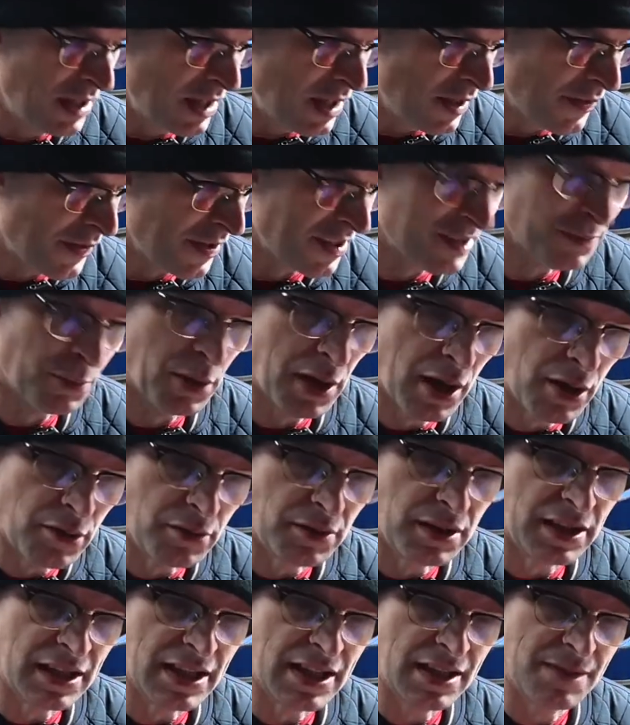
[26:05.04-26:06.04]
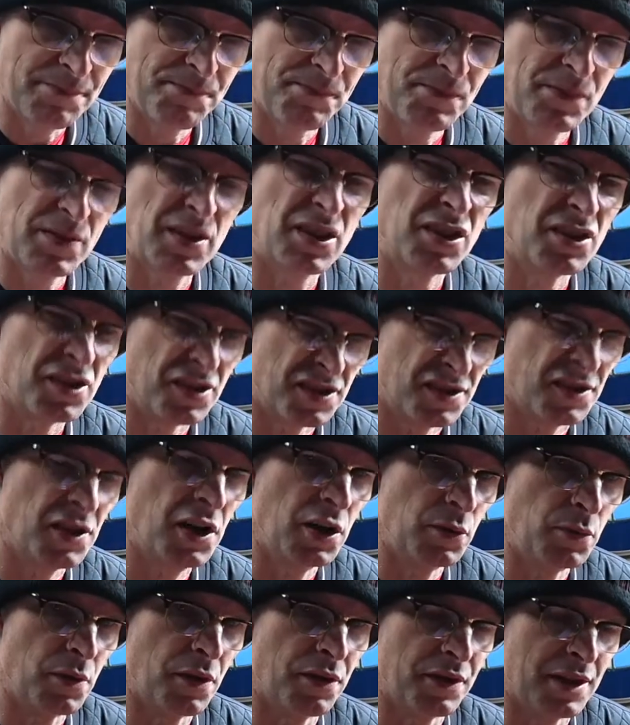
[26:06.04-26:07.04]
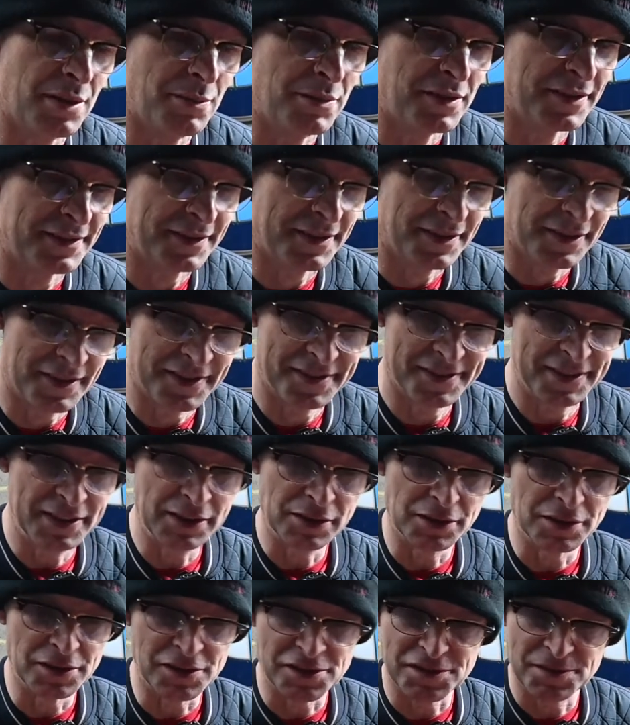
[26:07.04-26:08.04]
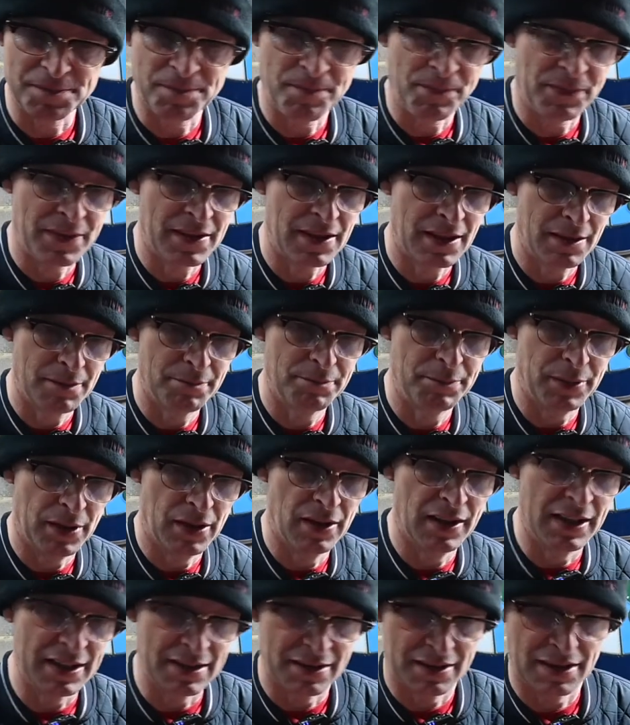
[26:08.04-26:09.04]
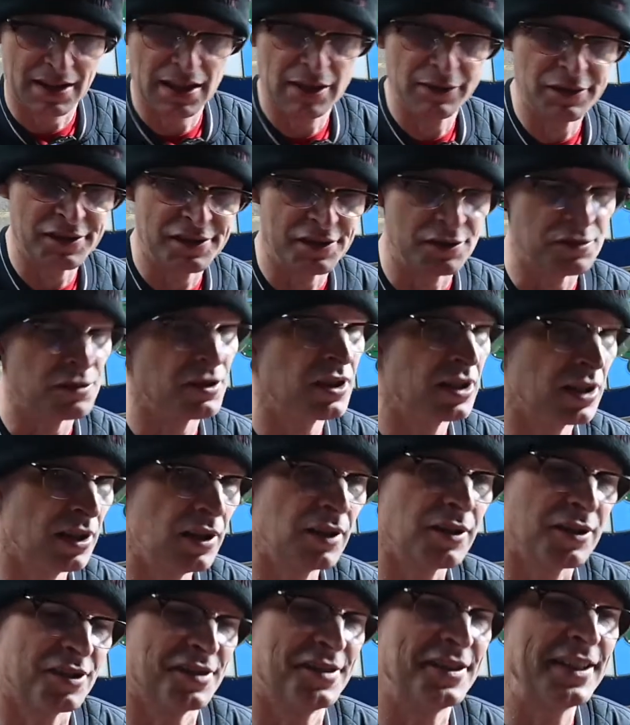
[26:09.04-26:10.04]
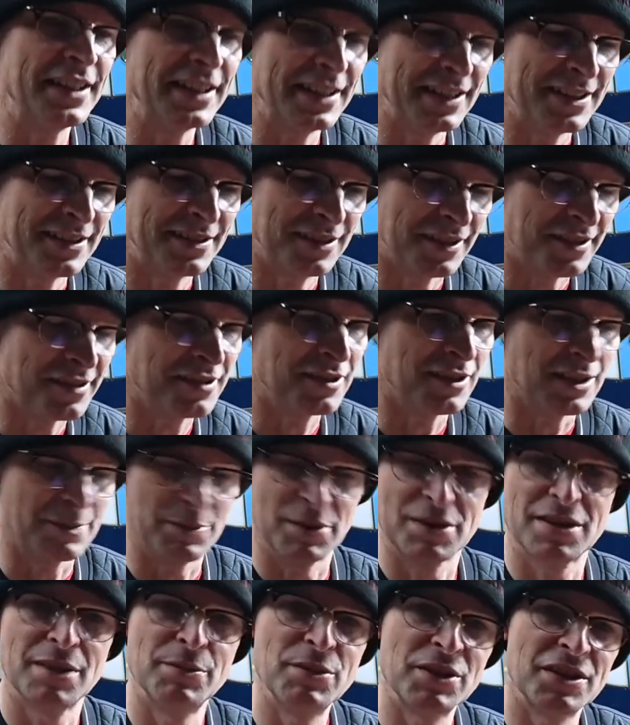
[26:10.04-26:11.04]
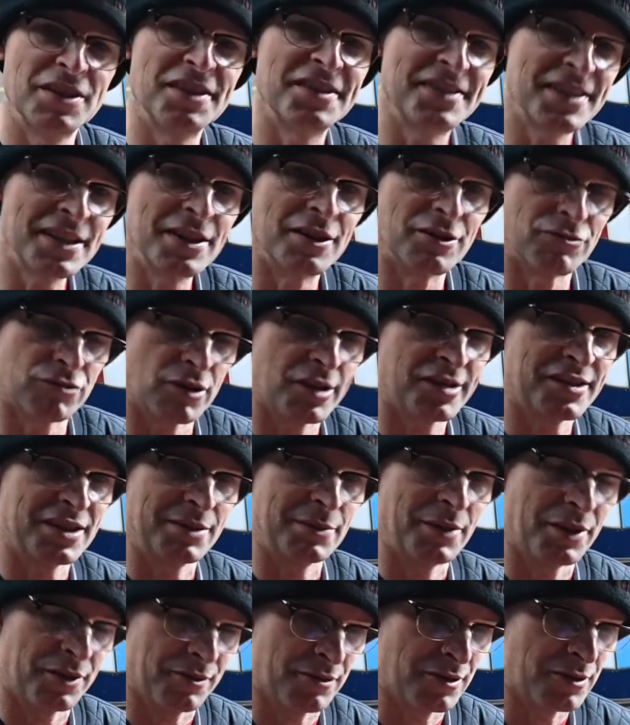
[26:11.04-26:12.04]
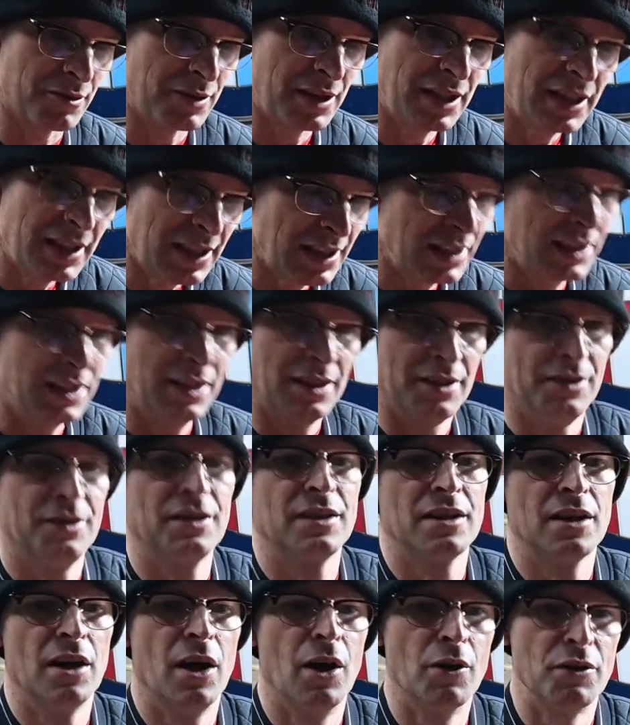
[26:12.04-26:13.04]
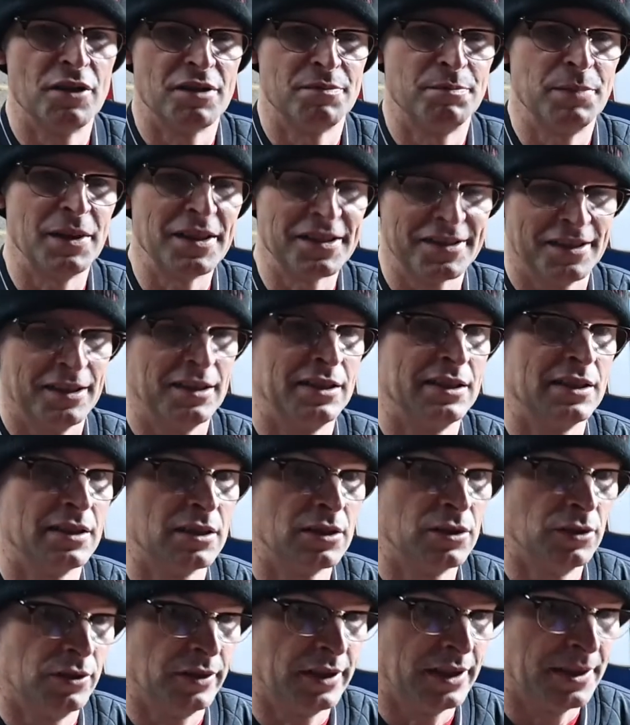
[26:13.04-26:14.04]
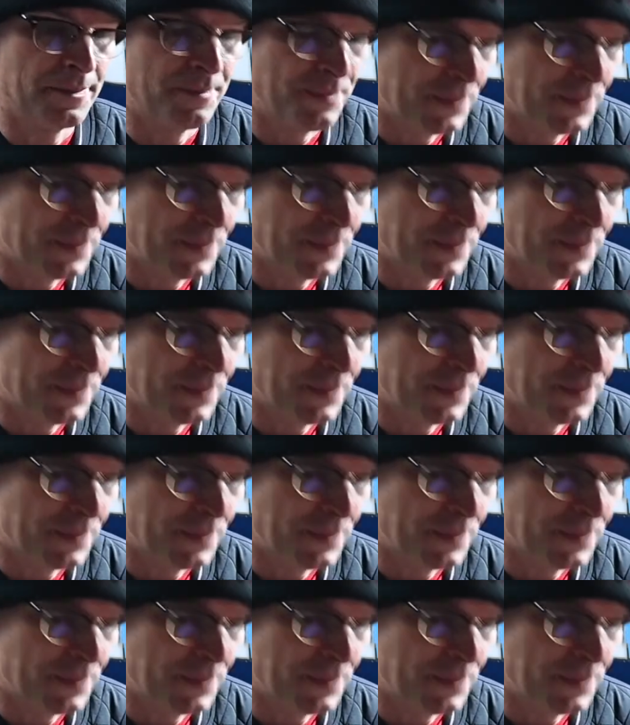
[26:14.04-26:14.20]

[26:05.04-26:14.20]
That's my only concern with them, is that the sills behind the cover sills, you can't see it until it's too late. By the time you can see there's rust coming through, the car is basically a goner.